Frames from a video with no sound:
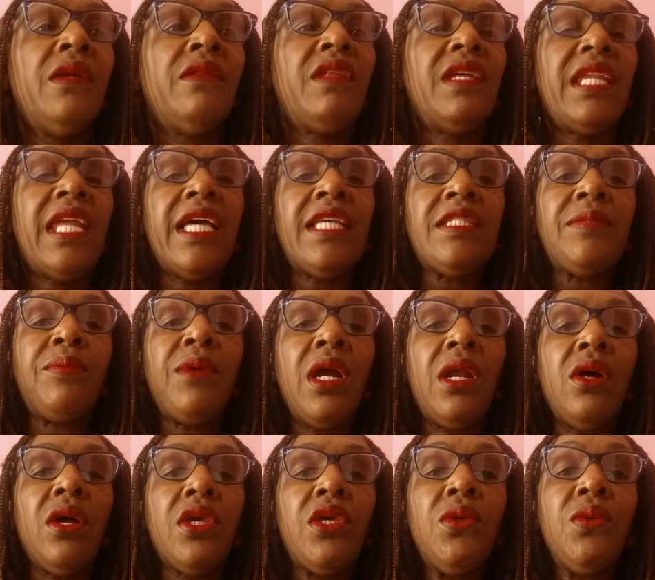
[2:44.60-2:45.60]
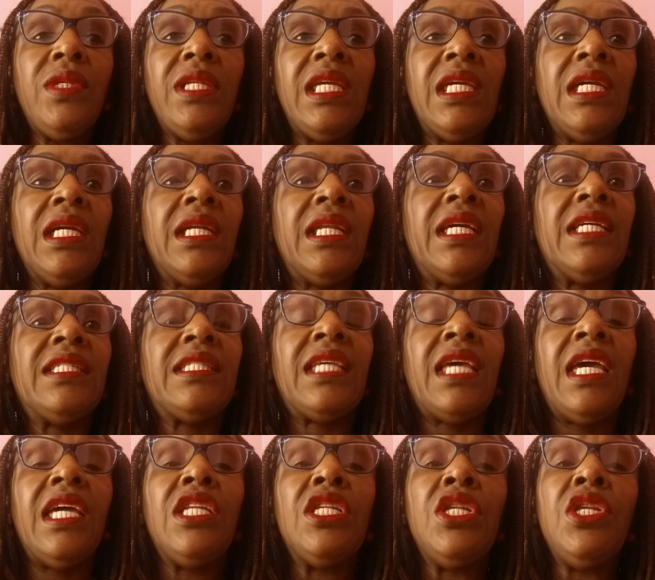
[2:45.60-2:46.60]
The next product you need is
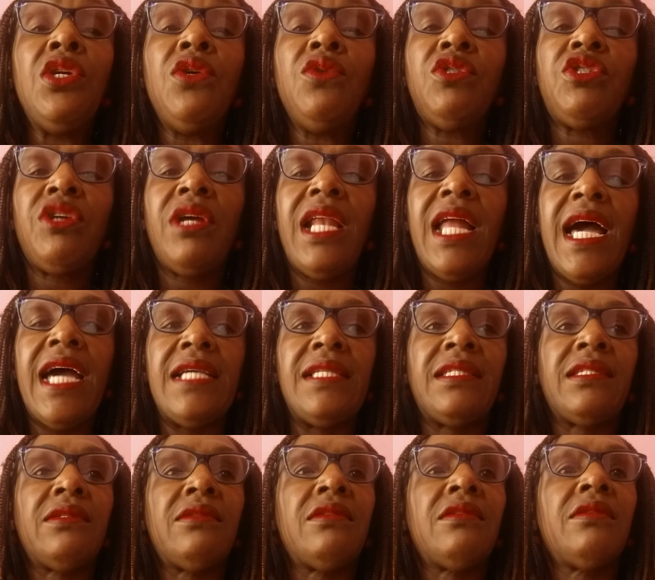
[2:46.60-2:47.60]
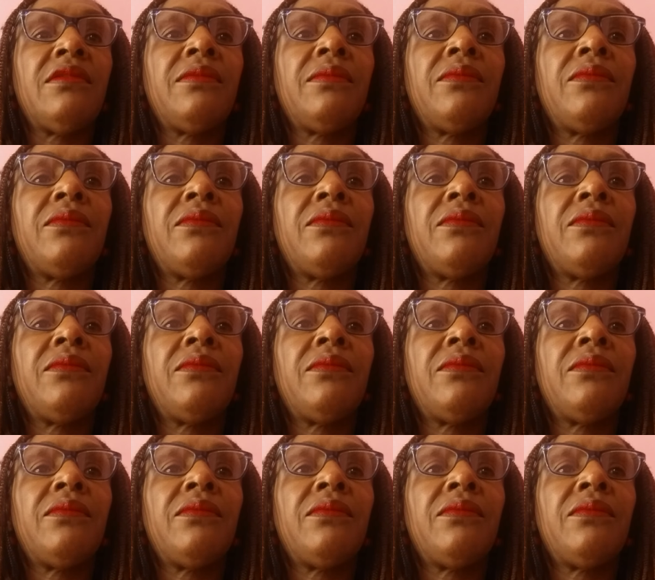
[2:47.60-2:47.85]
a neutralizer.